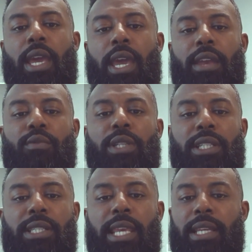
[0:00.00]
and really
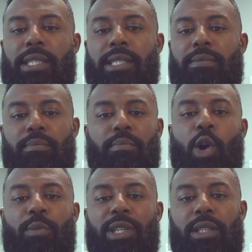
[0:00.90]
take a
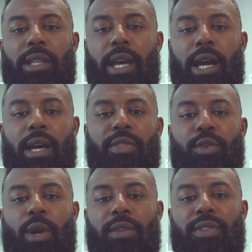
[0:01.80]
moment uh,
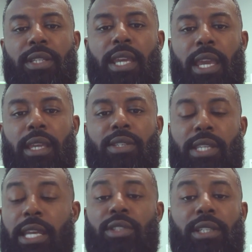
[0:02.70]
throughout the day,
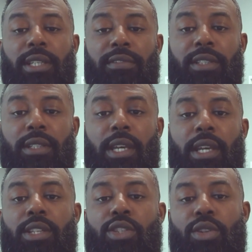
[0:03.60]
schedule it even
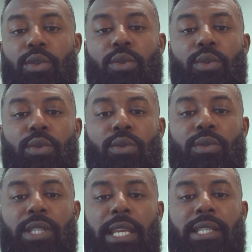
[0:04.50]
to
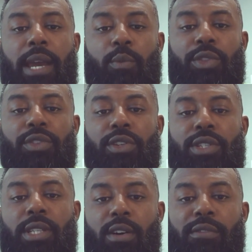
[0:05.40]
take time with
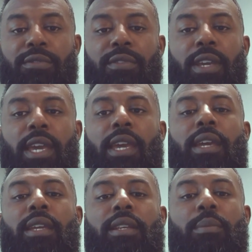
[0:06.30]
yourself
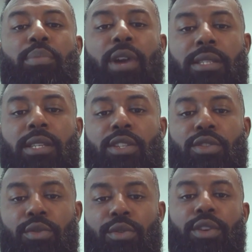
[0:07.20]
and
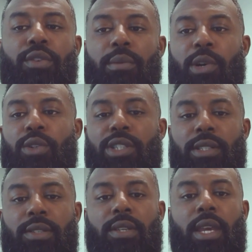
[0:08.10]
process through your
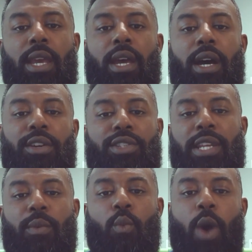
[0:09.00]
emotions
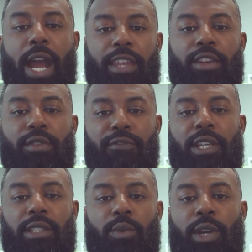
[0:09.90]
understand why you're
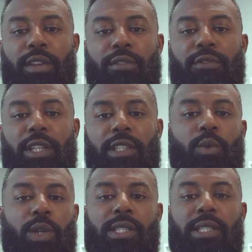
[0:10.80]
feeling the way you're
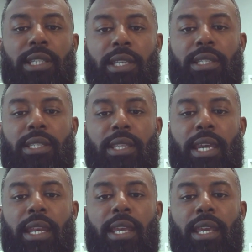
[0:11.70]
feeling, what's leading to that.